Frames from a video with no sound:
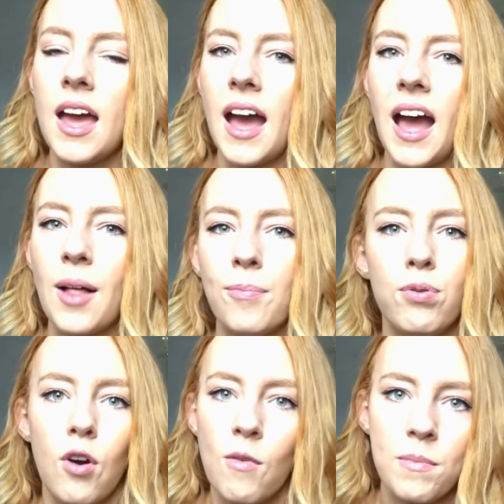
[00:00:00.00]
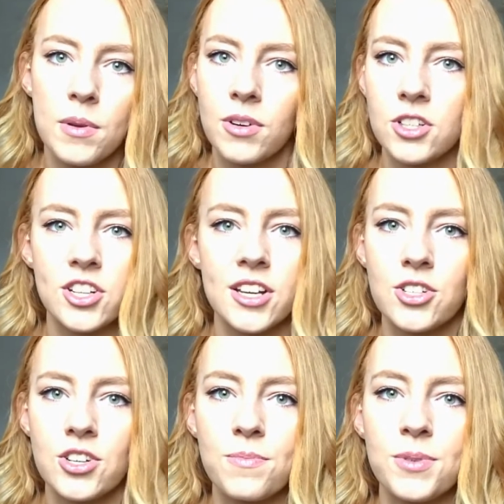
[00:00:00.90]
I'll probably want to change
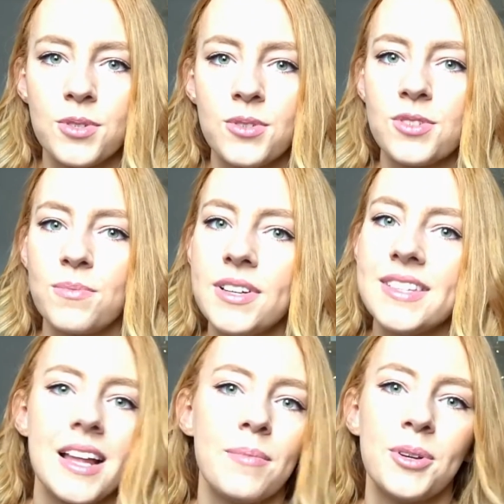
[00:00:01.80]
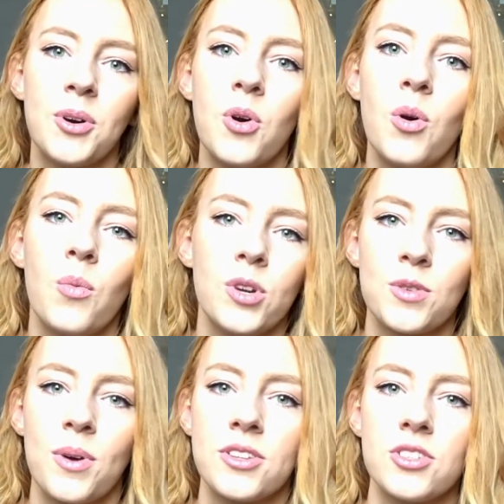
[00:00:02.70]
it up soon, so please let me know which
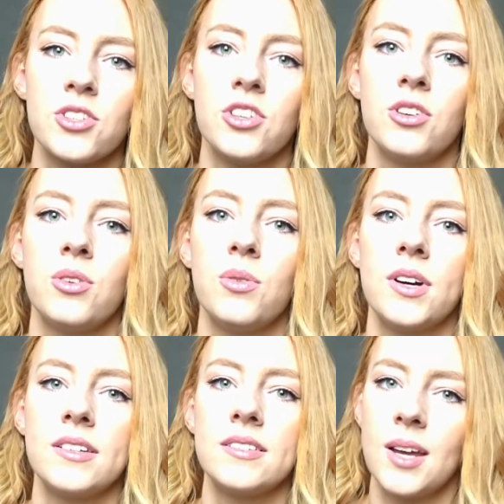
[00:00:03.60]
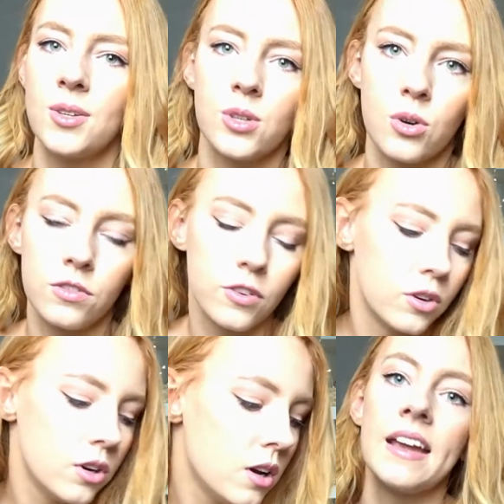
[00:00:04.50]
ones you tend to go
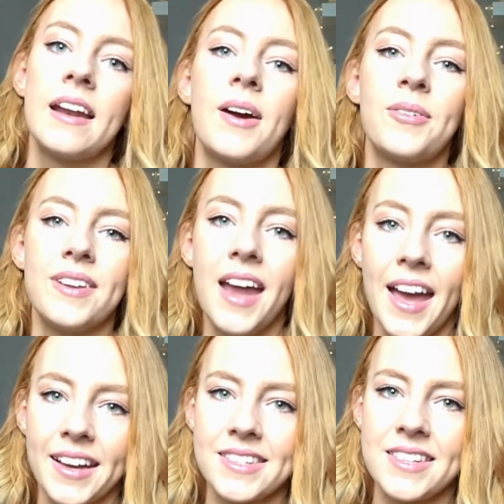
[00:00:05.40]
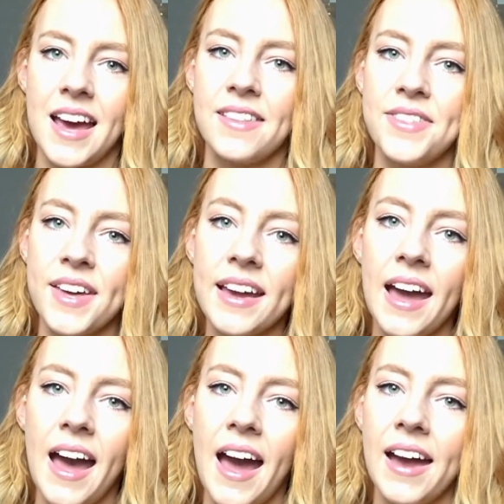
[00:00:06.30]
for. Now next, I think
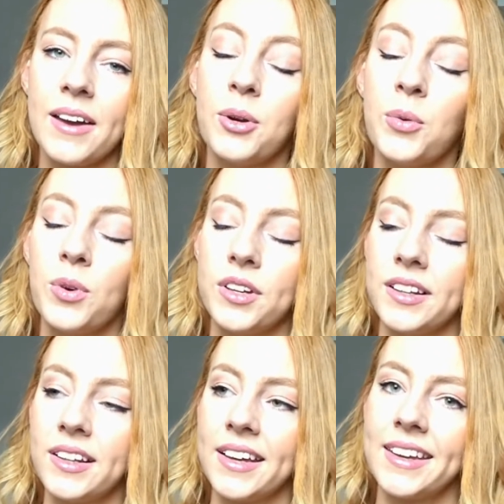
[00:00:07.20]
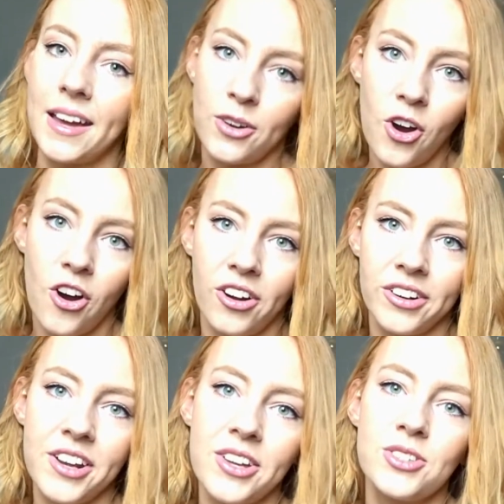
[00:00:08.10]
I will get
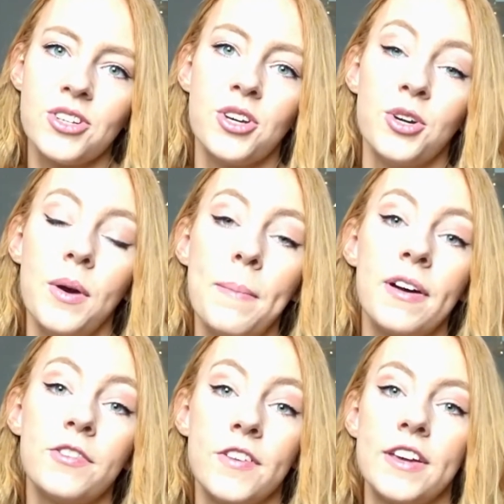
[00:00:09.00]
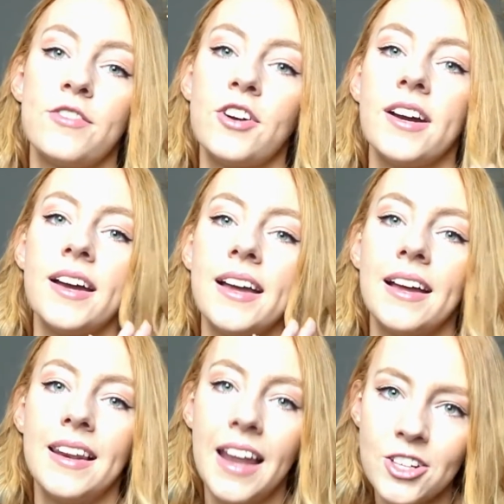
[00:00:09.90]
on to my favourite
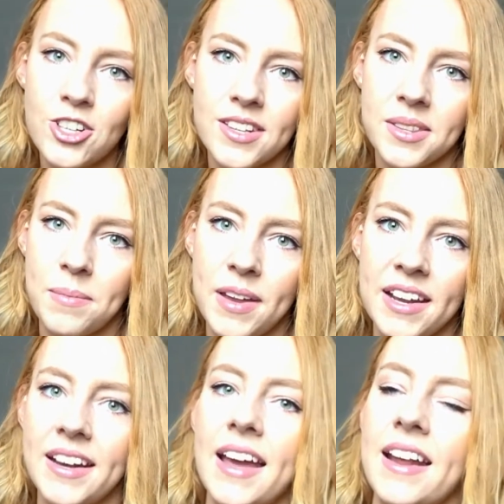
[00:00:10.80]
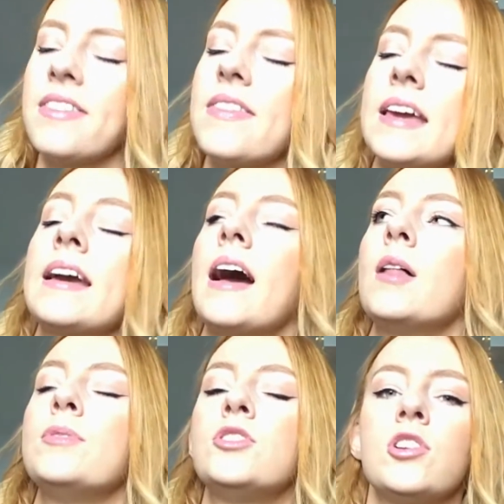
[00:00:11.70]
lashes at the minute, and I think
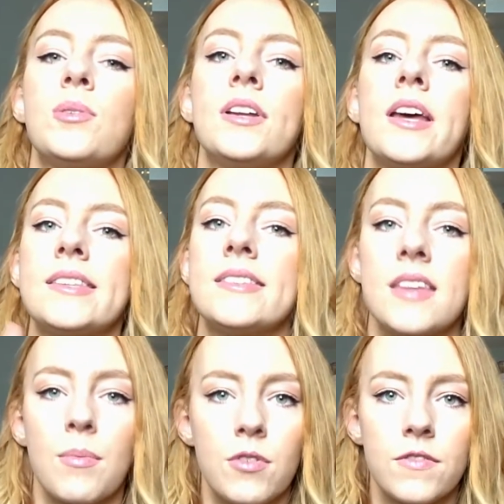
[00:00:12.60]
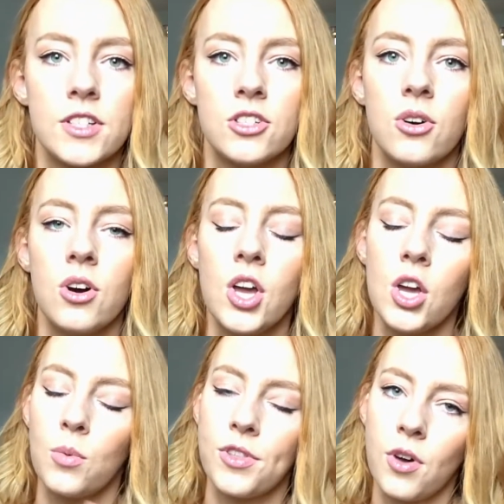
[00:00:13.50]
I'll be doing a separate video
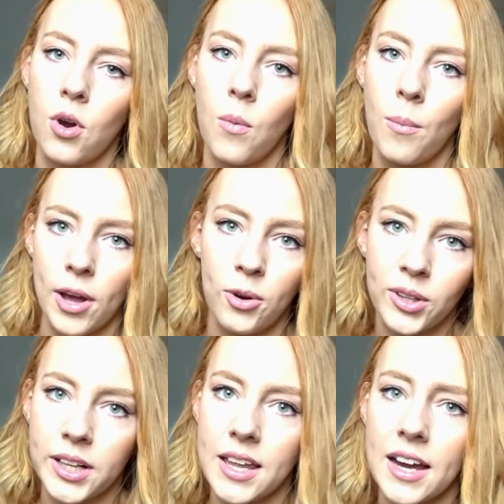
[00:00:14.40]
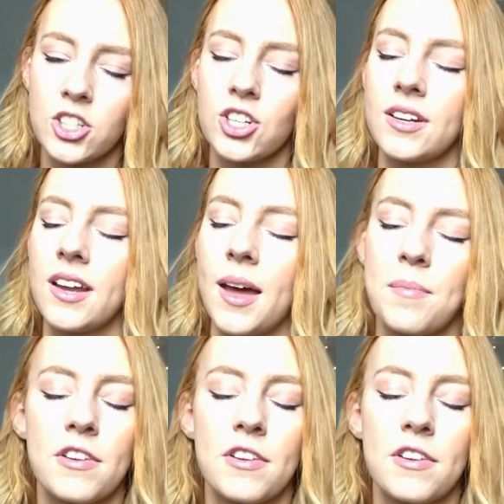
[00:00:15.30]
with my whole collection and my